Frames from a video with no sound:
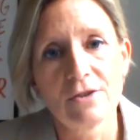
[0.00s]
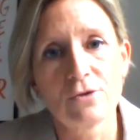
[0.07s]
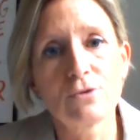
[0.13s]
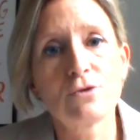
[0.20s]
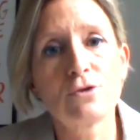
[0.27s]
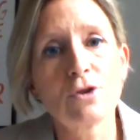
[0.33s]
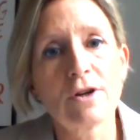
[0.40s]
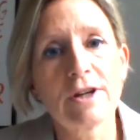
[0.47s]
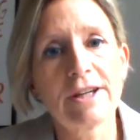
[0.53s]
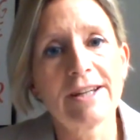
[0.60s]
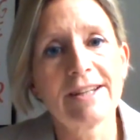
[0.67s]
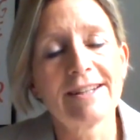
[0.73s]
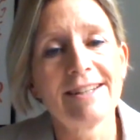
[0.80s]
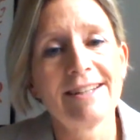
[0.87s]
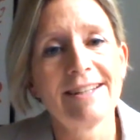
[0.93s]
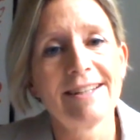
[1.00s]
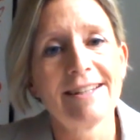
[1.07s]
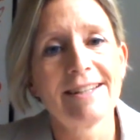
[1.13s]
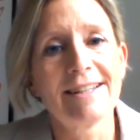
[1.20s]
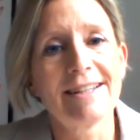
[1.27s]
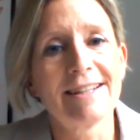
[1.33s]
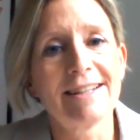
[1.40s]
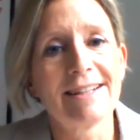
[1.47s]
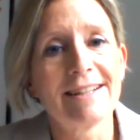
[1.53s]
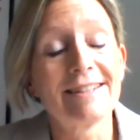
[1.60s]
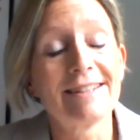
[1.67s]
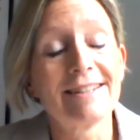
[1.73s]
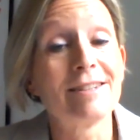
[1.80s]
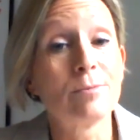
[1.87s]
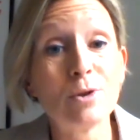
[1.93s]
to join
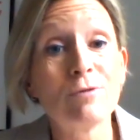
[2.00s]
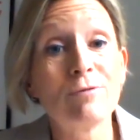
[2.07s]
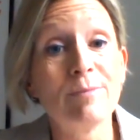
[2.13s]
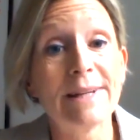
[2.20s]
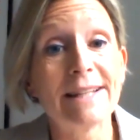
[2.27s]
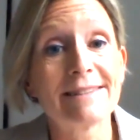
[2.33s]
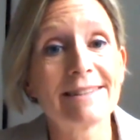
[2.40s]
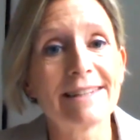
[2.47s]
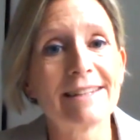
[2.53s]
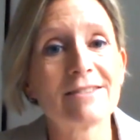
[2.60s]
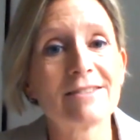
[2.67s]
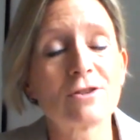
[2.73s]
the movement.